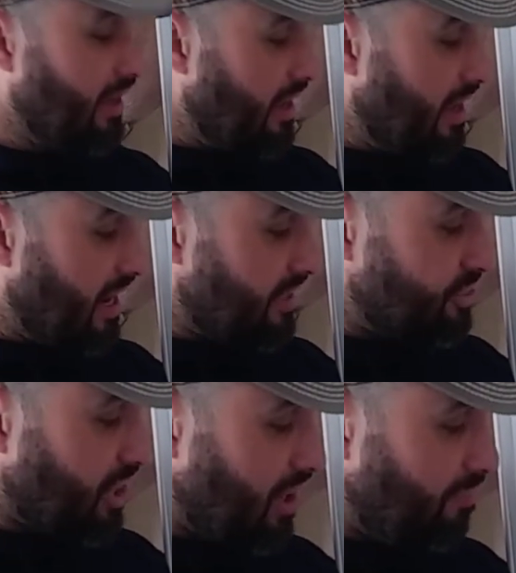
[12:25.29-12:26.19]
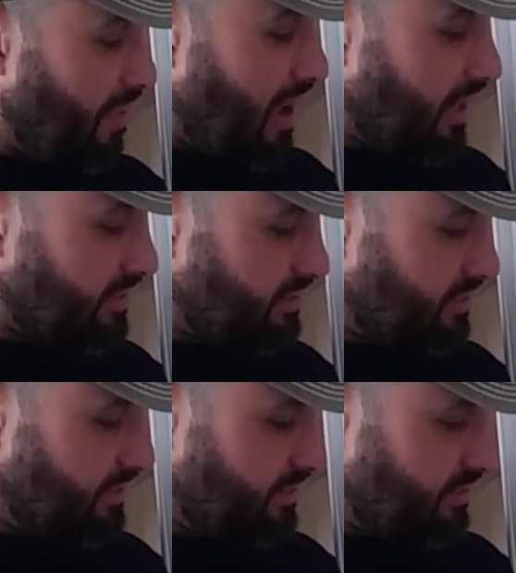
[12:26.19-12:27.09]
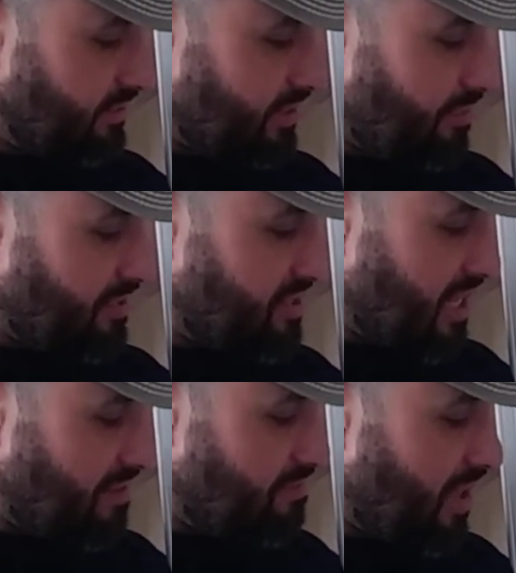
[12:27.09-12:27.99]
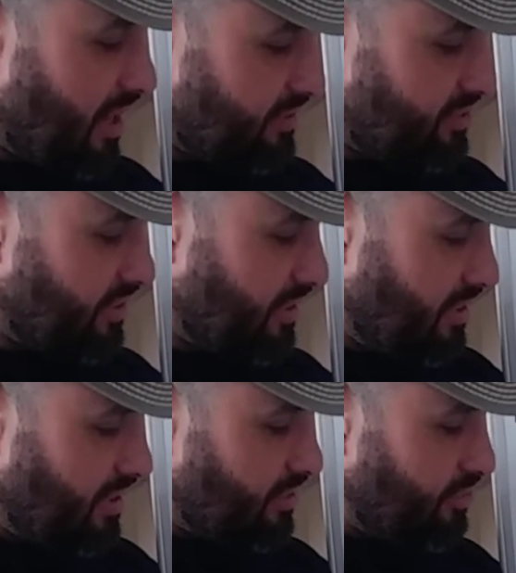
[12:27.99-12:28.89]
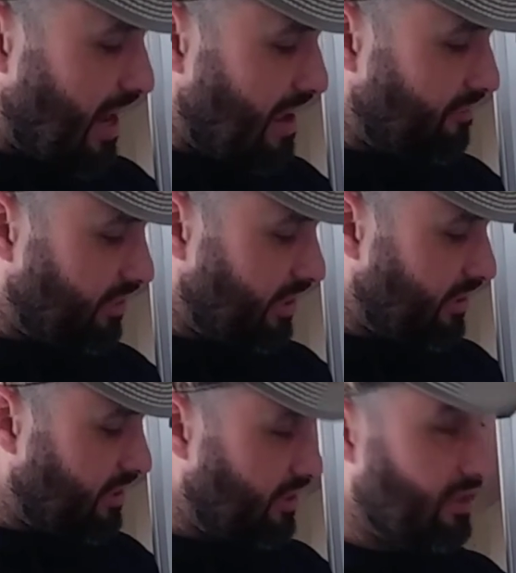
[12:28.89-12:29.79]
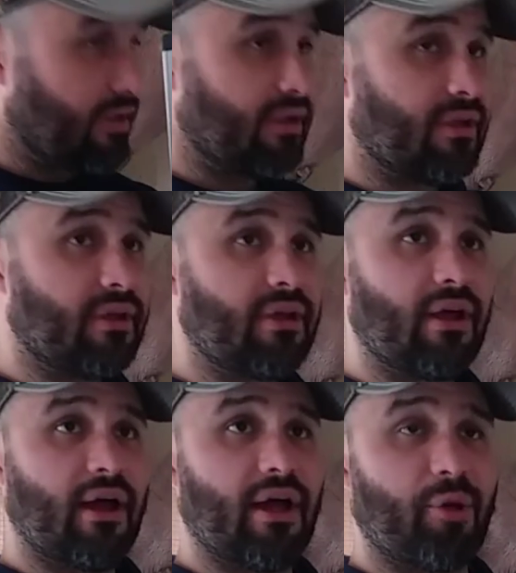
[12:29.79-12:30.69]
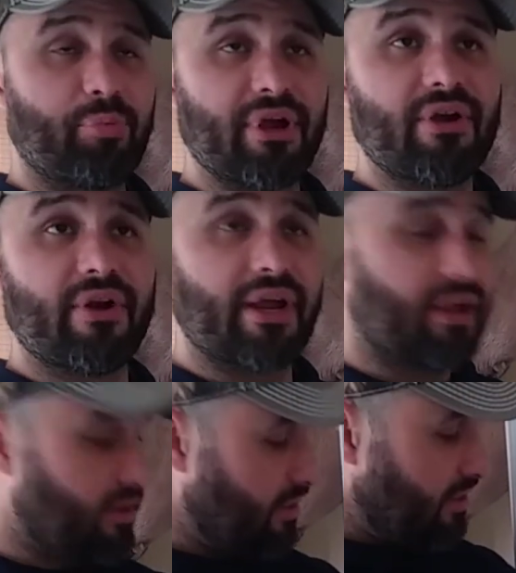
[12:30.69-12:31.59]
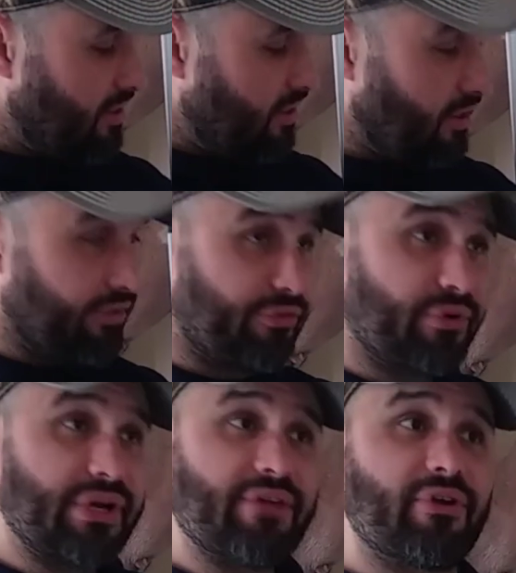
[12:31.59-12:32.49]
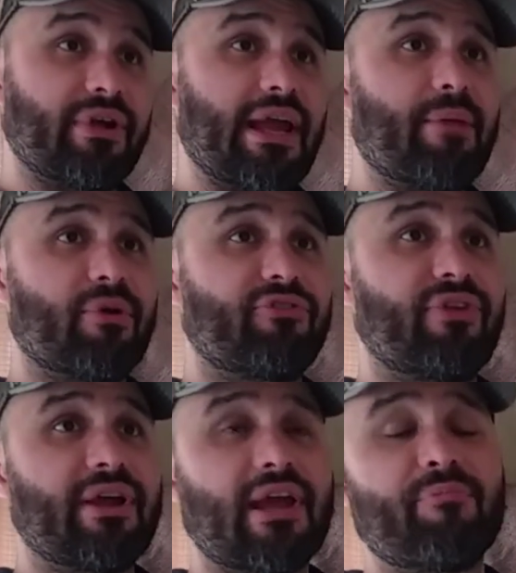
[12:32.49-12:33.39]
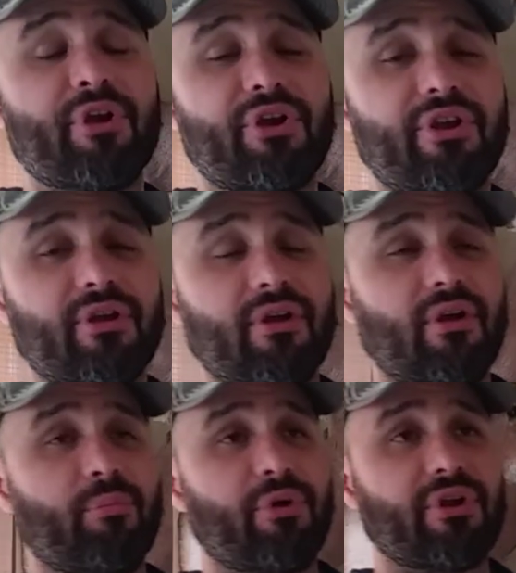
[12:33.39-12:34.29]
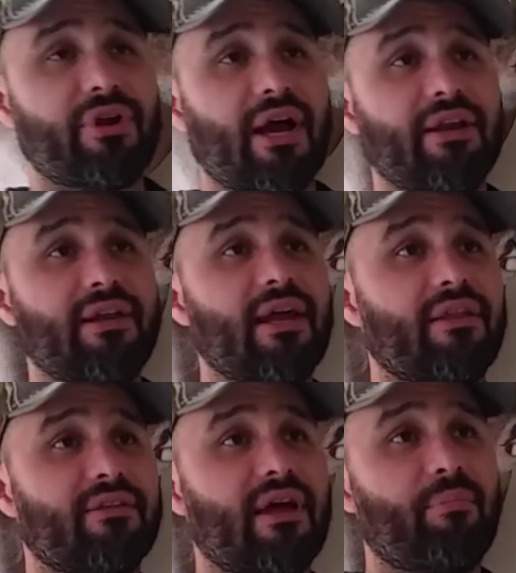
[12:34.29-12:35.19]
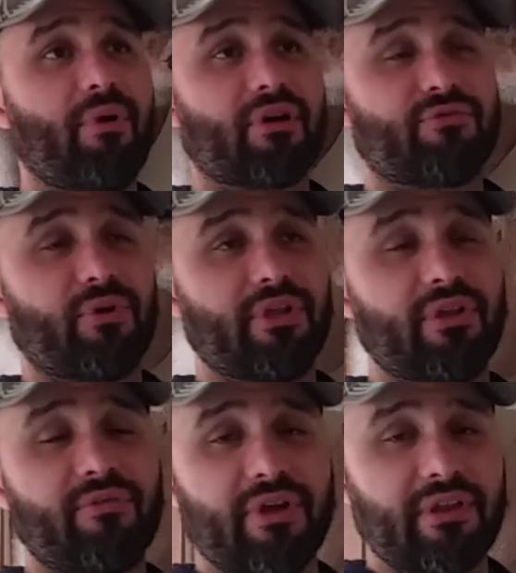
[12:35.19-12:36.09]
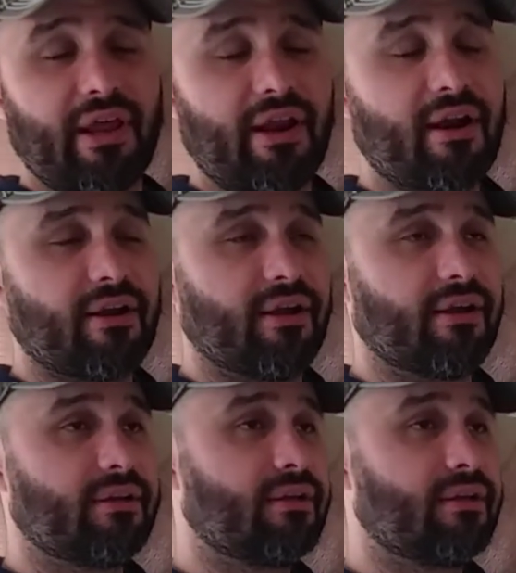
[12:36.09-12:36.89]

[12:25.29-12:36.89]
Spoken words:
And I saw bucks, some of the same bucks, traveling, appearing on 3 different cameras. So that gave me a pretty good idea that that buck's really living in that area.